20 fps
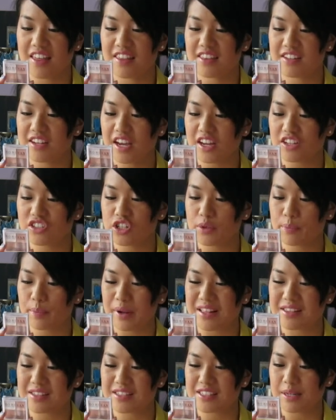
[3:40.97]
The texture
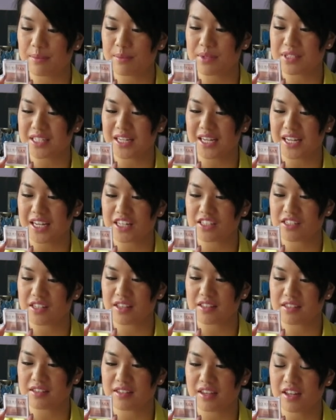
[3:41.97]
blends seamlessly into
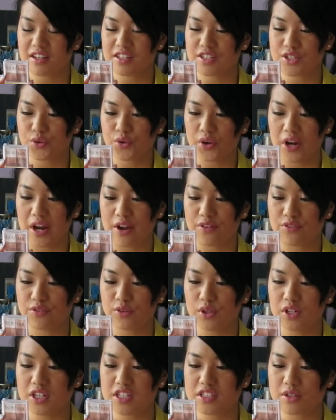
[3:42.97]
the skin to create a
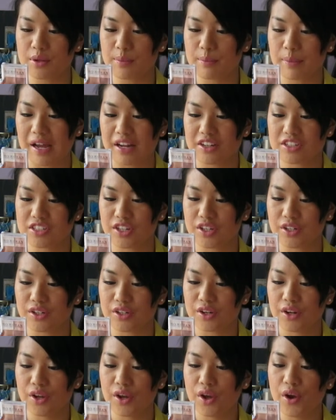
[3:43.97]
flawless complexion,
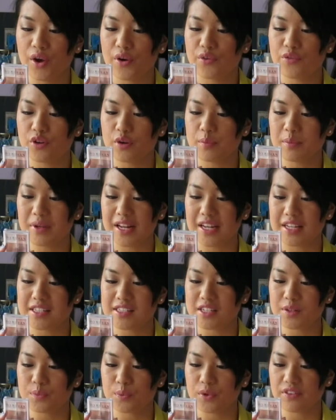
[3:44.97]

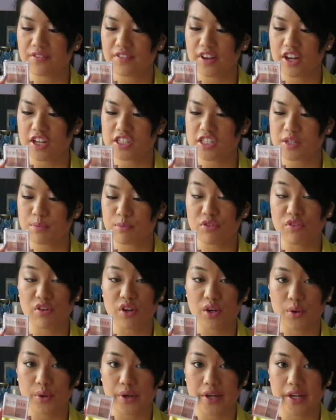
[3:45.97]
formulated with virgin
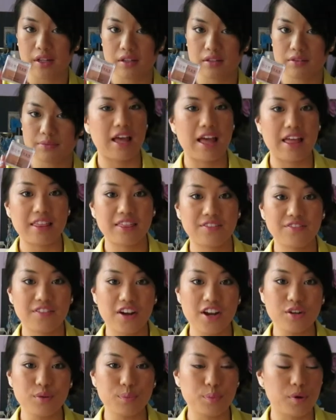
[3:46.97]
marula oil. And the
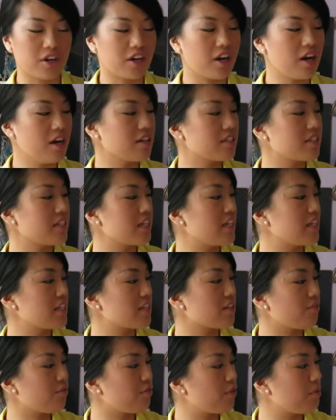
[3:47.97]
final product is
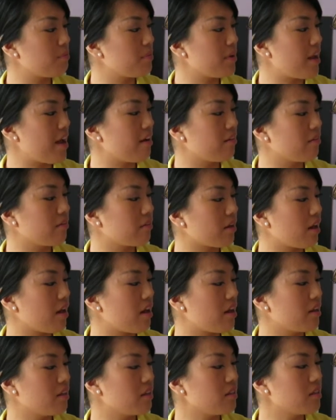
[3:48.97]
from Nail
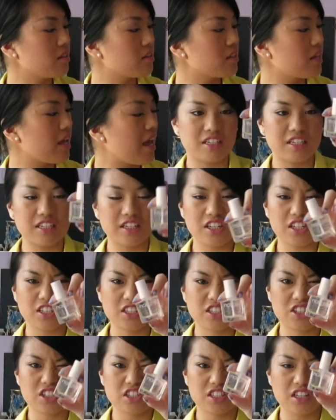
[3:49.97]
Girls. It
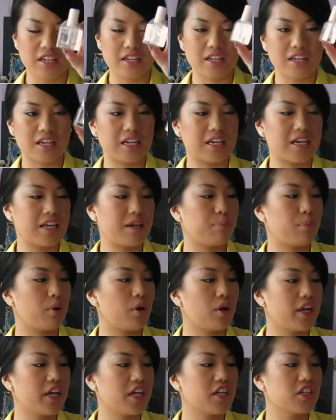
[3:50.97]
looks just like a clear
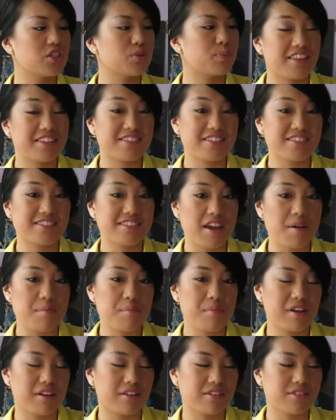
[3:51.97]
polish. This is
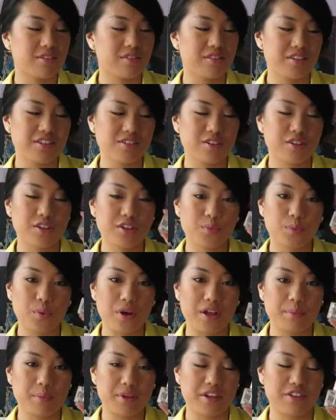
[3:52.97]
10ml, so this could
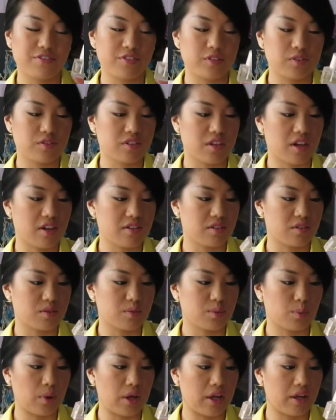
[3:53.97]
well be a full size
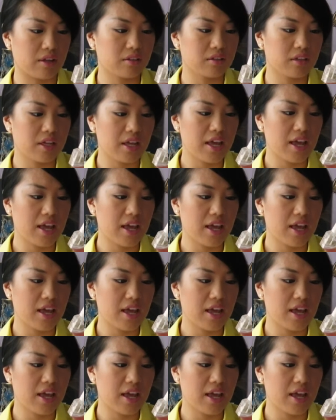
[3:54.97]
as well.